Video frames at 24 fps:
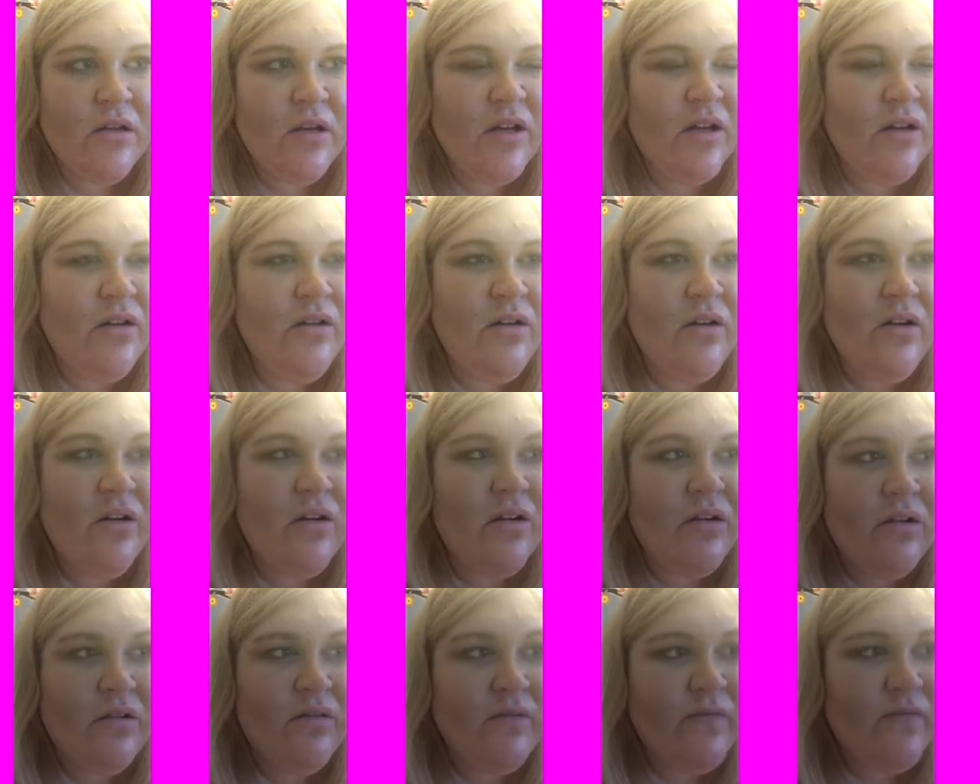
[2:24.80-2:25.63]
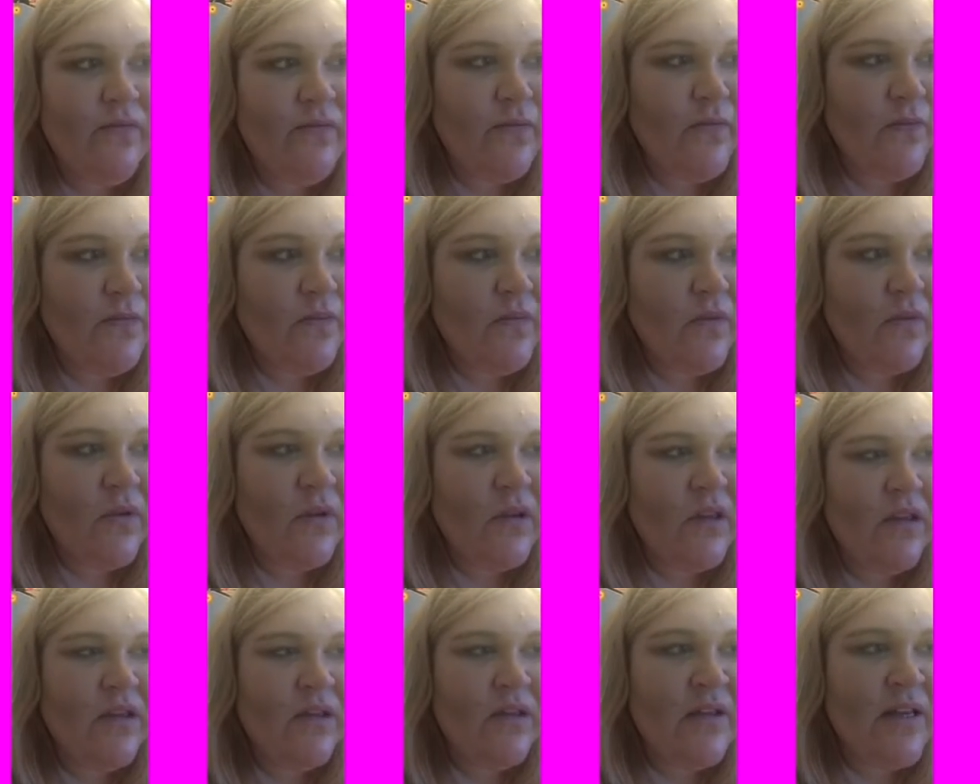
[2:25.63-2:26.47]
I don't know,
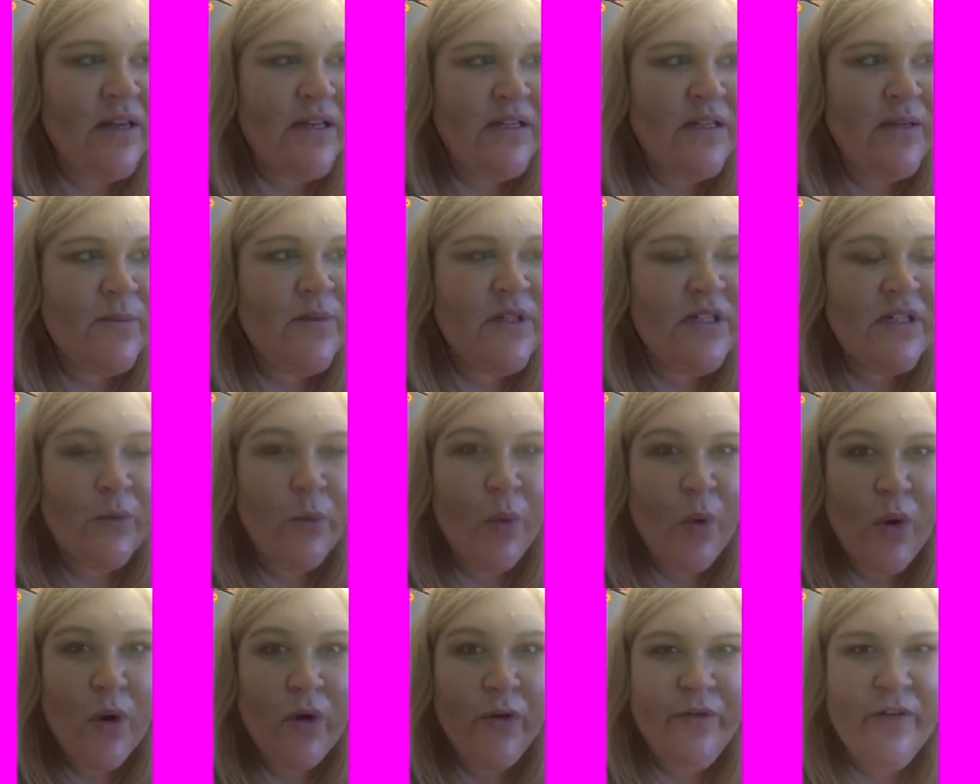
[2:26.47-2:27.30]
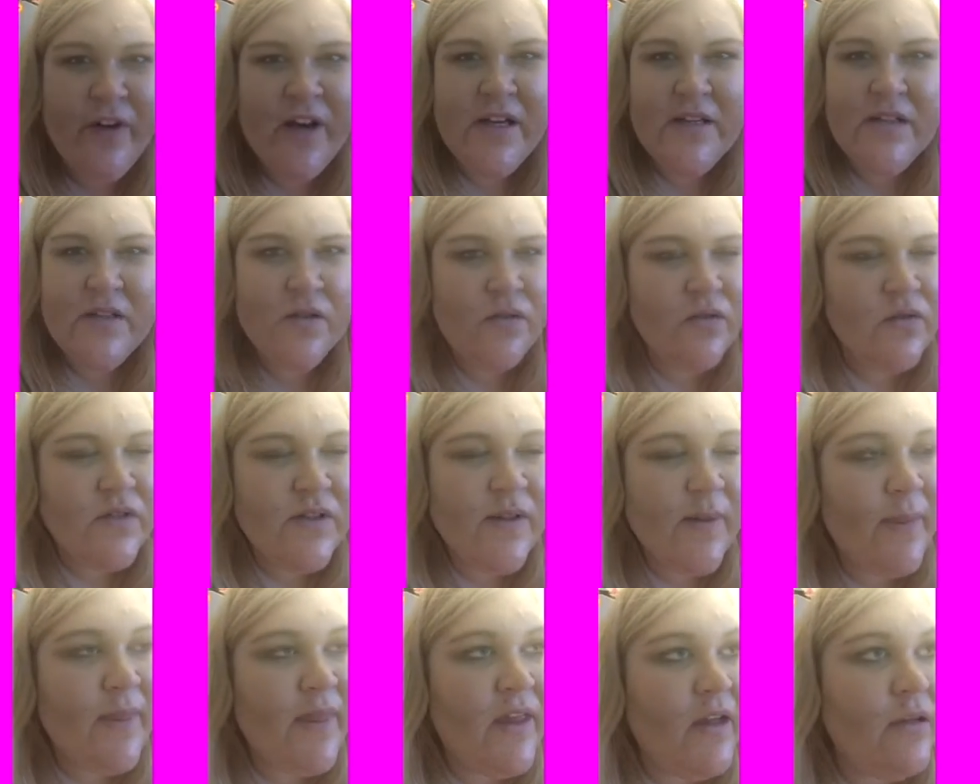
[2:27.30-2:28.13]
that they seem to work faster or
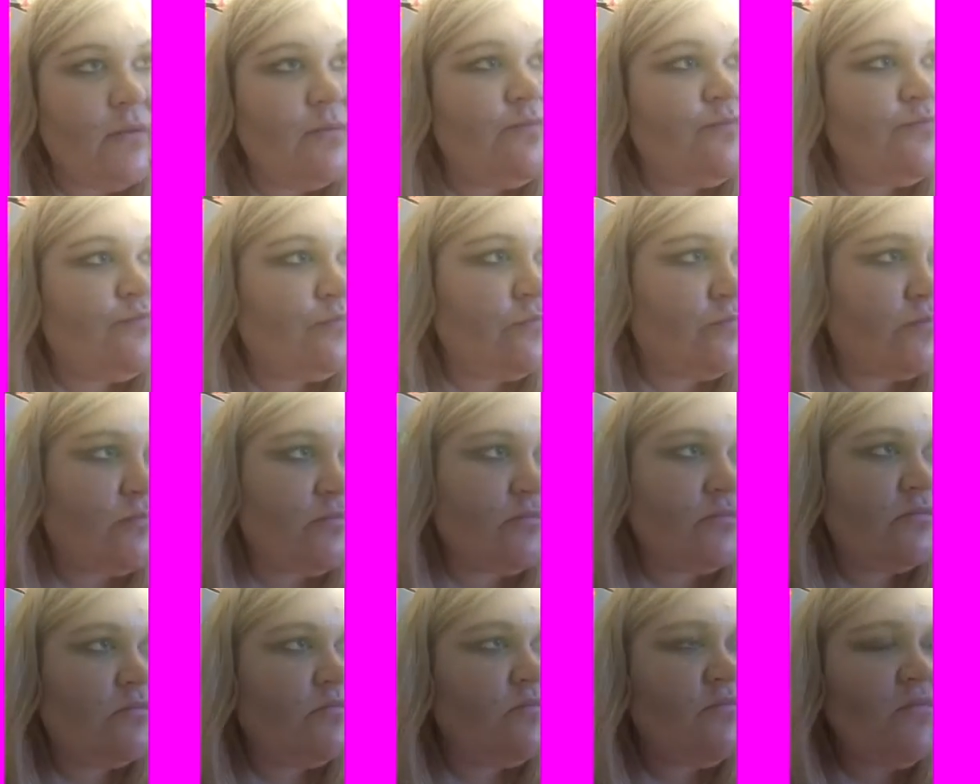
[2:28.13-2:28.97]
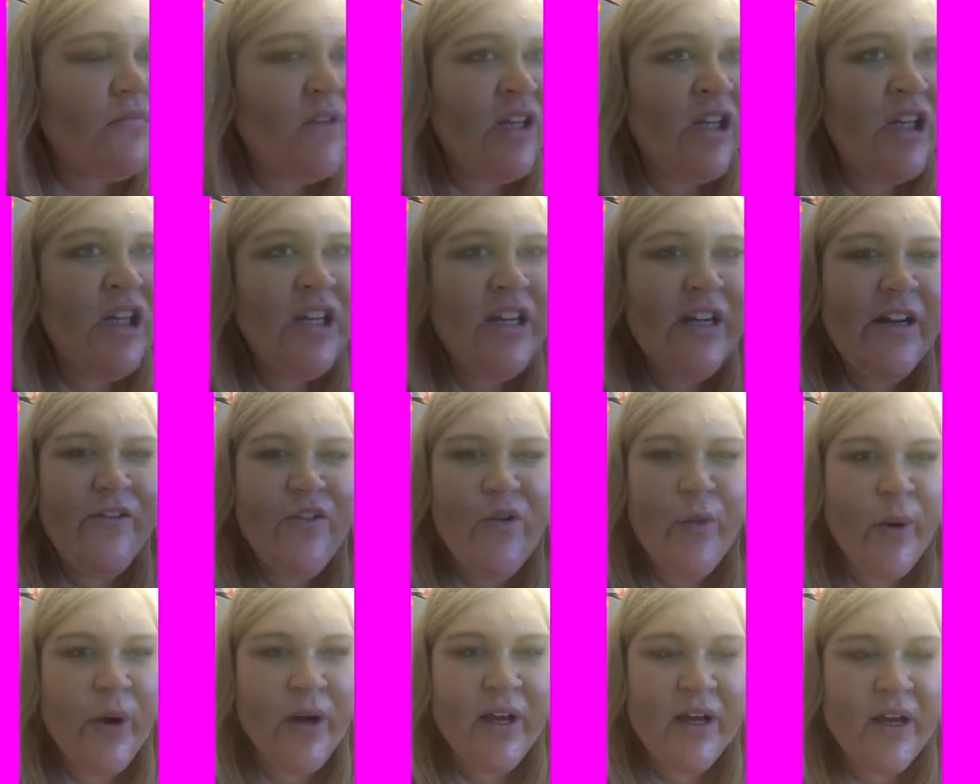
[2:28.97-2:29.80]
something. You can
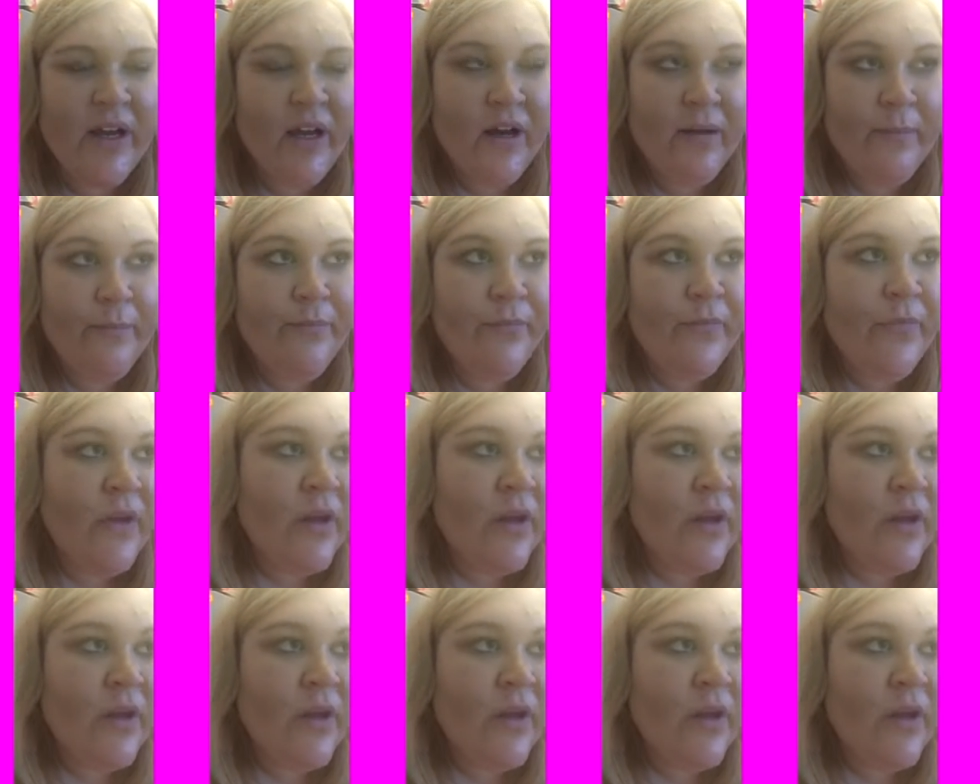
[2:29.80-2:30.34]
never work it out.